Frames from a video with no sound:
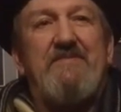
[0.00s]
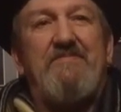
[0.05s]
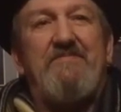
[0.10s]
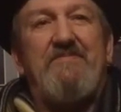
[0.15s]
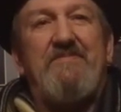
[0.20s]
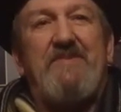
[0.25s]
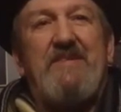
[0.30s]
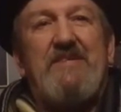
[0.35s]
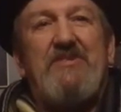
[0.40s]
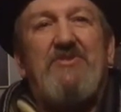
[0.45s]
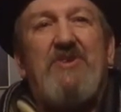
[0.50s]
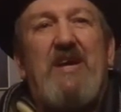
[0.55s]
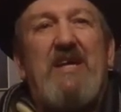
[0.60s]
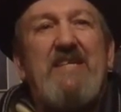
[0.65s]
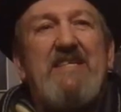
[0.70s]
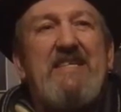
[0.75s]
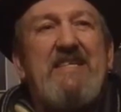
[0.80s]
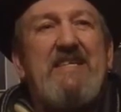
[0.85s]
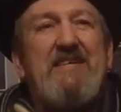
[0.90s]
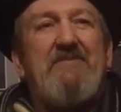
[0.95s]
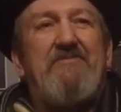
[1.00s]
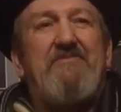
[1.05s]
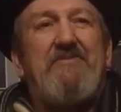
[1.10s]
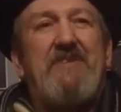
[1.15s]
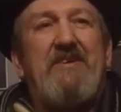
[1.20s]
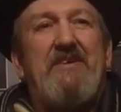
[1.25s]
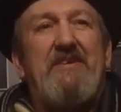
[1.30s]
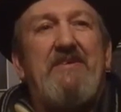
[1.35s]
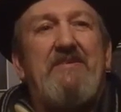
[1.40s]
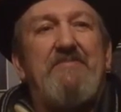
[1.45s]
They tried to give
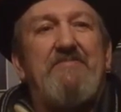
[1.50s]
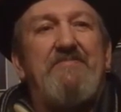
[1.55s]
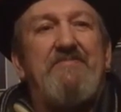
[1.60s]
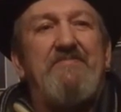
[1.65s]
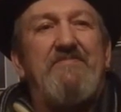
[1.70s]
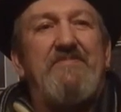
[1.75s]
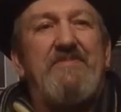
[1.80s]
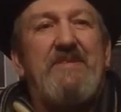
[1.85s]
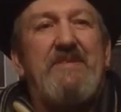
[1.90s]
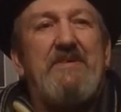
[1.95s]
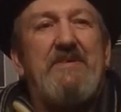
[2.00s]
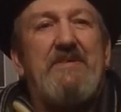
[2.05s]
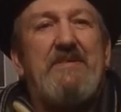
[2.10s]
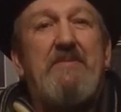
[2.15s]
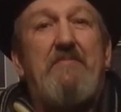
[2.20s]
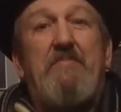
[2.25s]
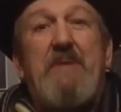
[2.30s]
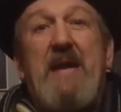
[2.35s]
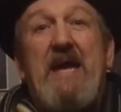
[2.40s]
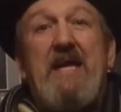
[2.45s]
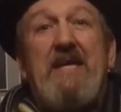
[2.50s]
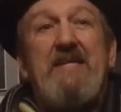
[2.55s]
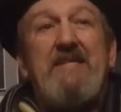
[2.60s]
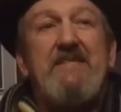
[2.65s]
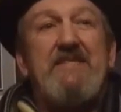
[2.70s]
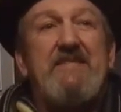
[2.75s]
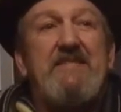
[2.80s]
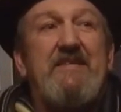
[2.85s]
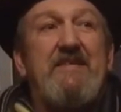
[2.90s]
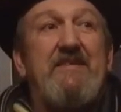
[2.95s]
the
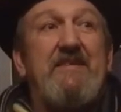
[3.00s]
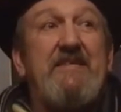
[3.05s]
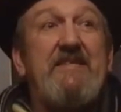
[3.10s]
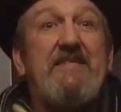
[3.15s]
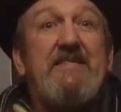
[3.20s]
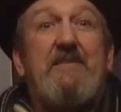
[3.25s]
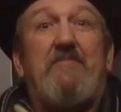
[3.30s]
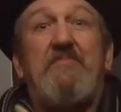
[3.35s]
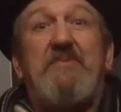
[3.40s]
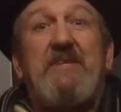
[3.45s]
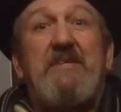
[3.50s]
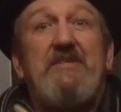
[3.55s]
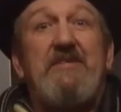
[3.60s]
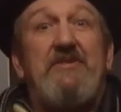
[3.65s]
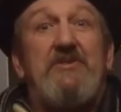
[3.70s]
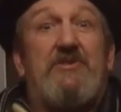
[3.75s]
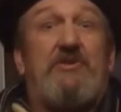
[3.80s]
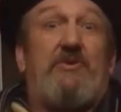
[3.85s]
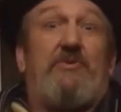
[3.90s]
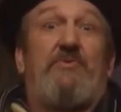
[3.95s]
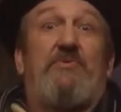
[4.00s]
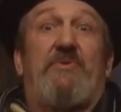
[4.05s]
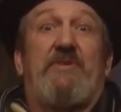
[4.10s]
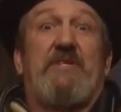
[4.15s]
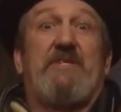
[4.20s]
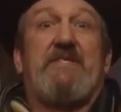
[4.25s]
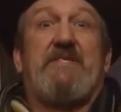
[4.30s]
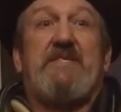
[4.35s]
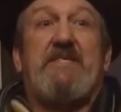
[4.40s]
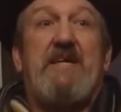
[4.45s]
companions at least something to do
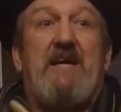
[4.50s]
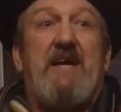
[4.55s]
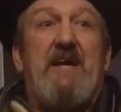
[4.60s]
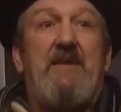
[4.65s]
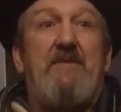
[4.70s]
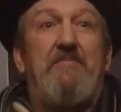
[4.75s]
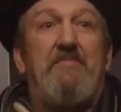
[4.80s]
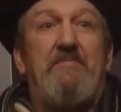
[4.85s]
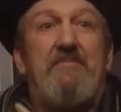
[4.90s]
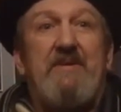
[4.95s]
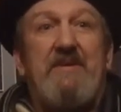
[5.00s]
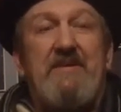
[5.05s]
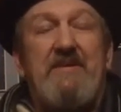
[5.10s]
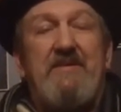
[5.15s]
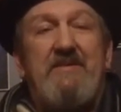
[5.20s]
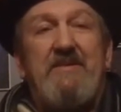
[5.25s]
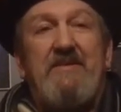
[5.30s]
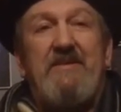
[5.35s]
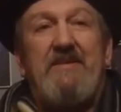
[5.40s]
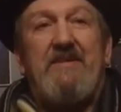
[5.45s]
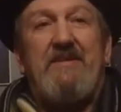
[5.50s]
this time, but